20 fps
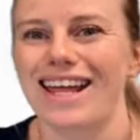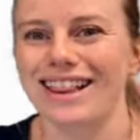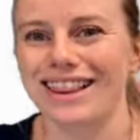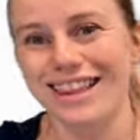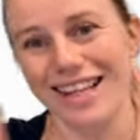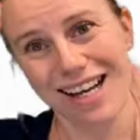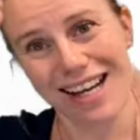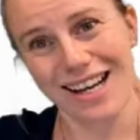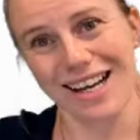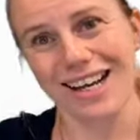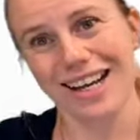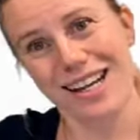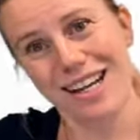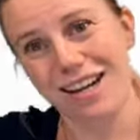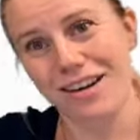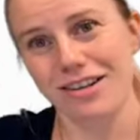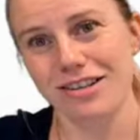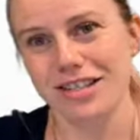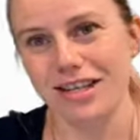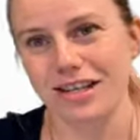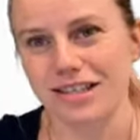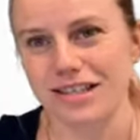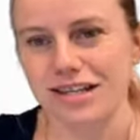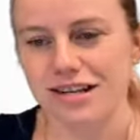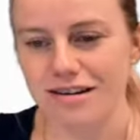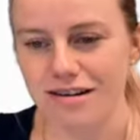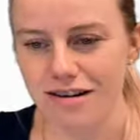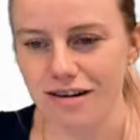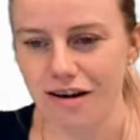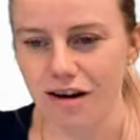line
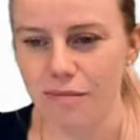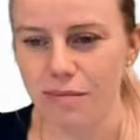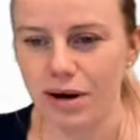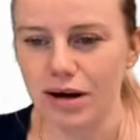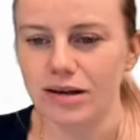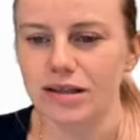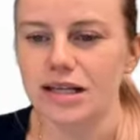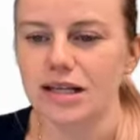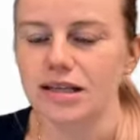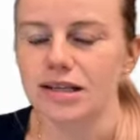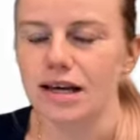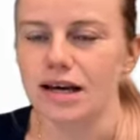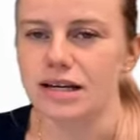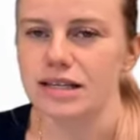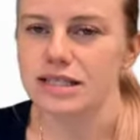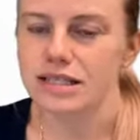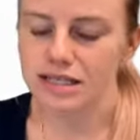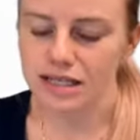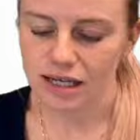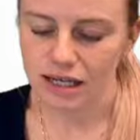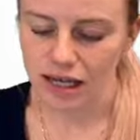intersecting our parallel lines.